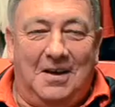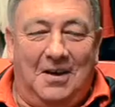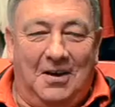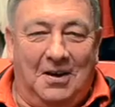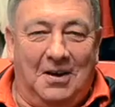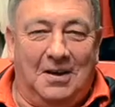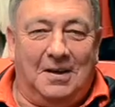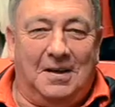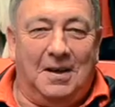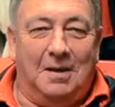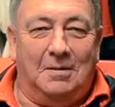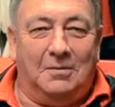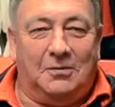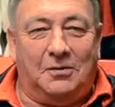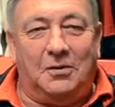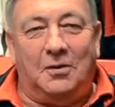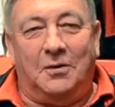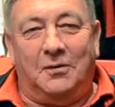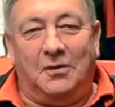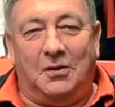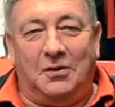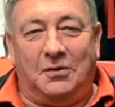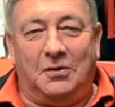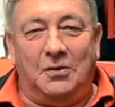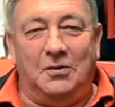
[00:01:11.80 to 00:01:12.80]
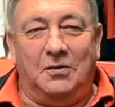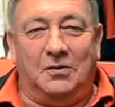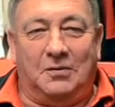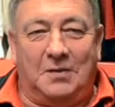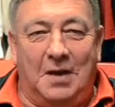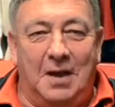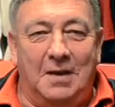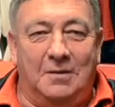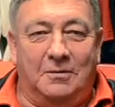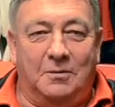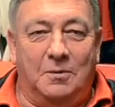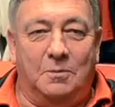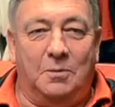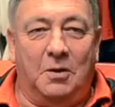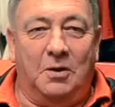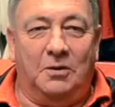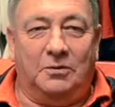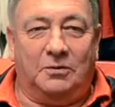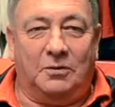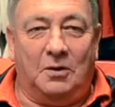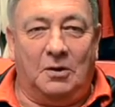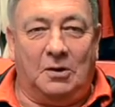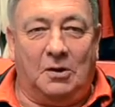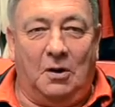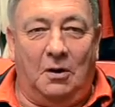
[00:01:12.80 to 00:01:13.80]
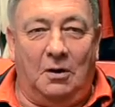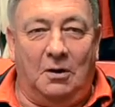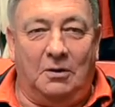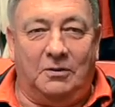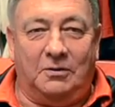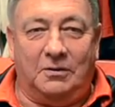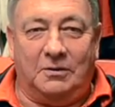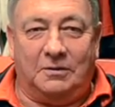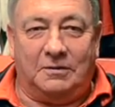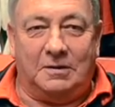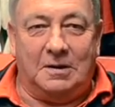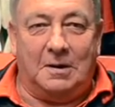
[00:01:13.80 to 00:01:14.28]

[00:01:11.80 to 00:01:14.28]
I've got two sons, they're both psychologists,